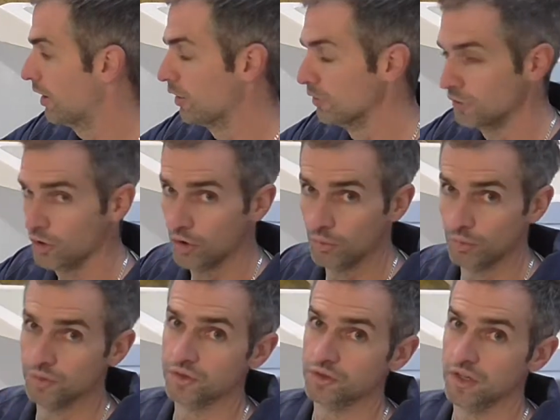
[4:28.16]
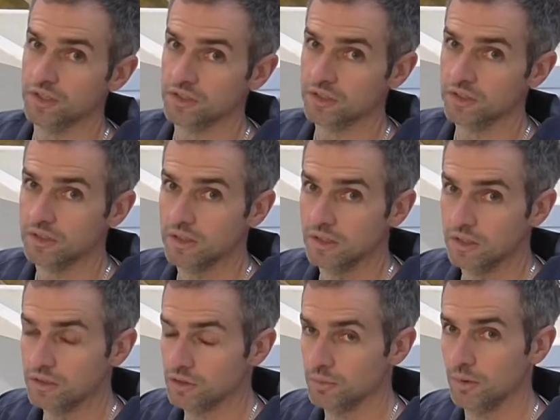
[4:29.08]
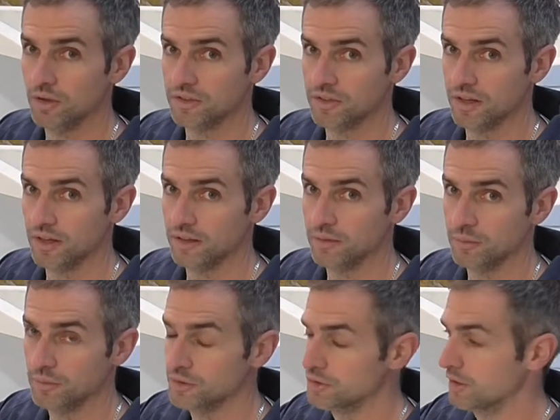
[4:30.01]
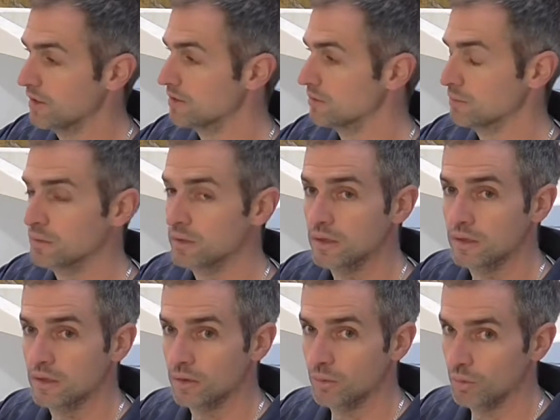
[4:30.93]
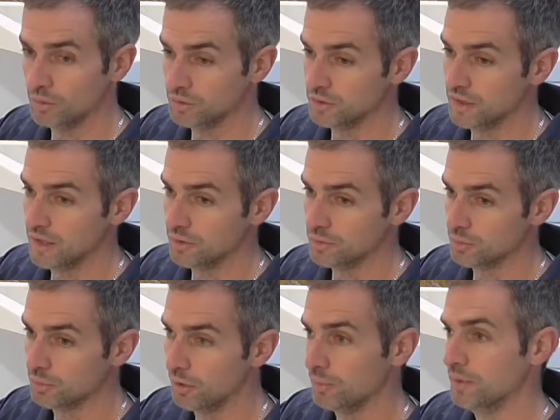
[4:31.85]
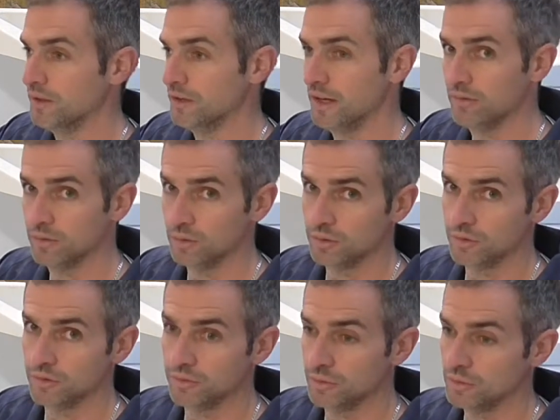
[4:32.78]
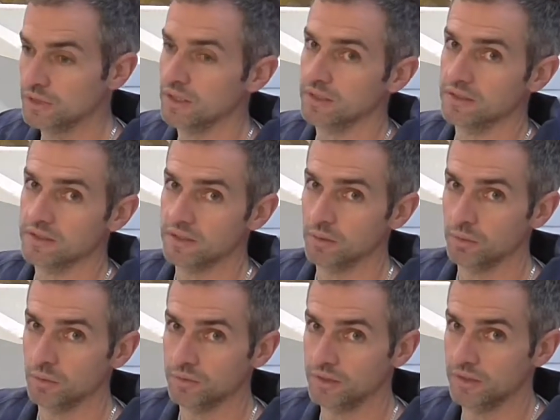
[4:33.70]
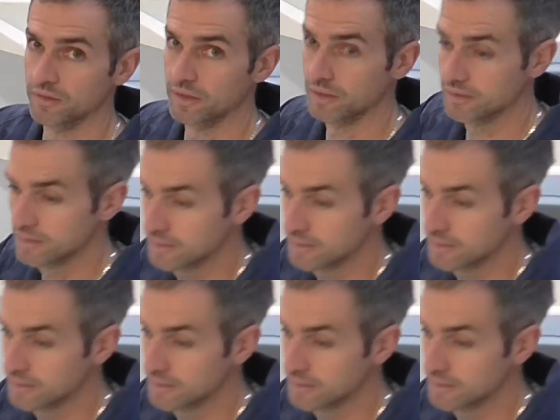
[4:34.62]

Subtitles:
on the homeward stretch, you might say, with the transom. What we'll do now is we'll pop in and have a look at the fuel tank and see what we've done there.